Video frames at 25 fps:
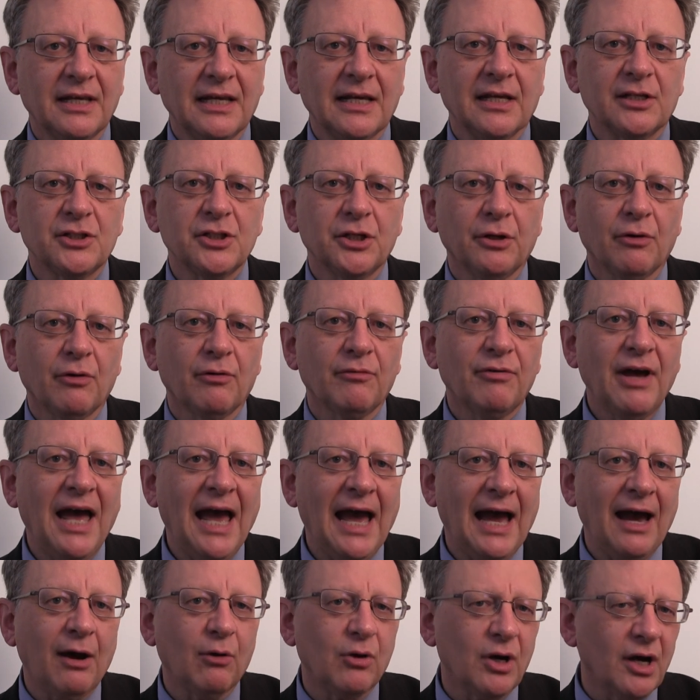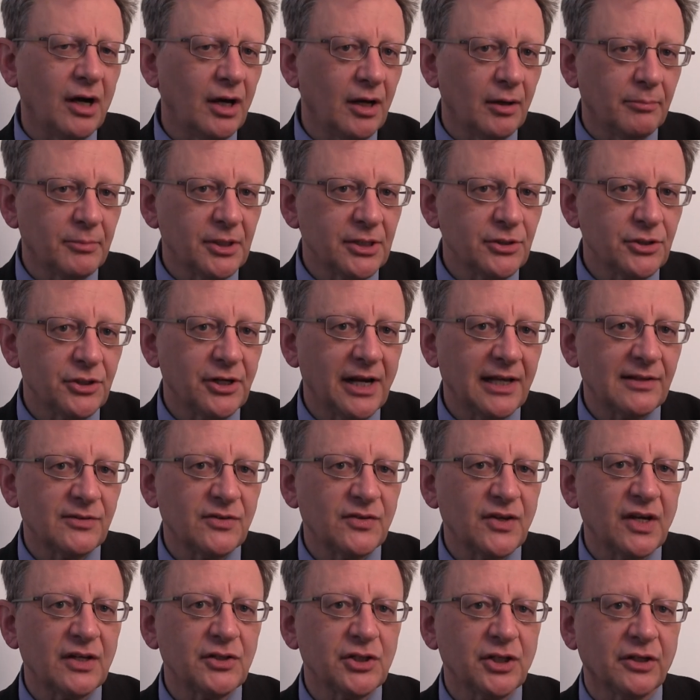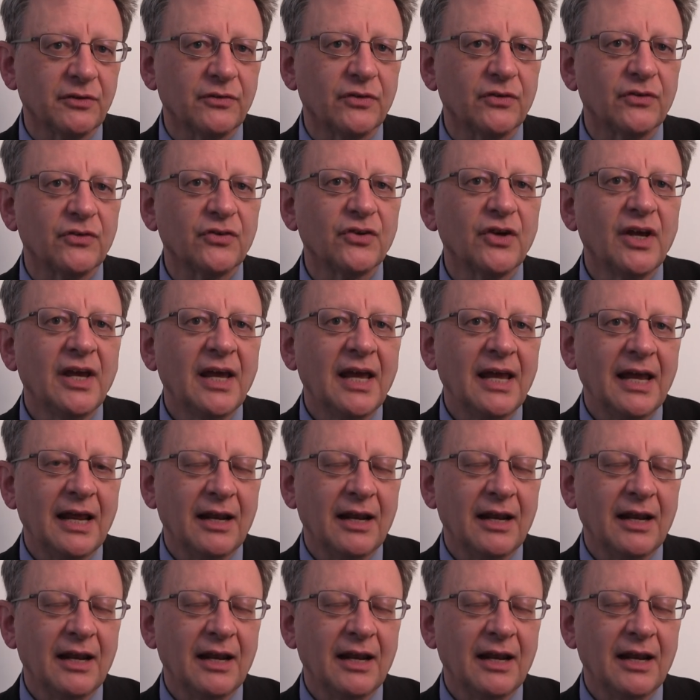the issue of how urban transitions